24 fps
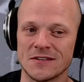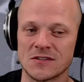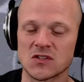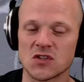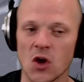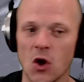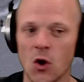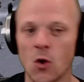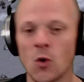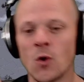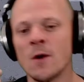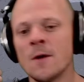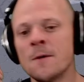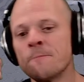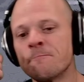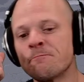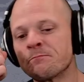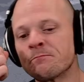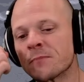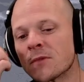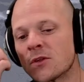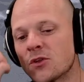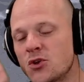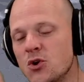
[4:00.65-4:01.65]
So
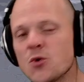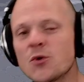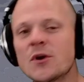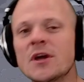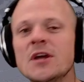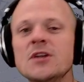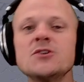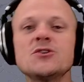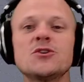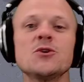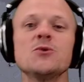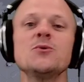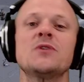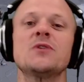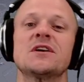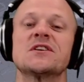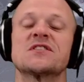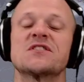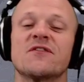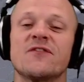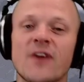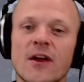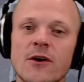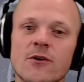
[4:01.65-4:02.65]
you can do
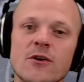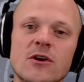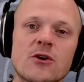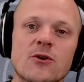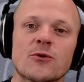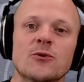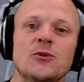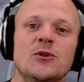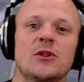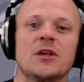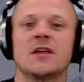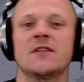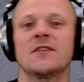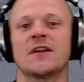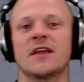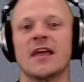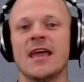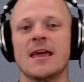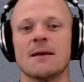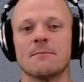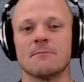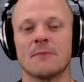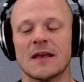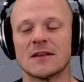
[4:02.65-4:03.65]
this very early in the game.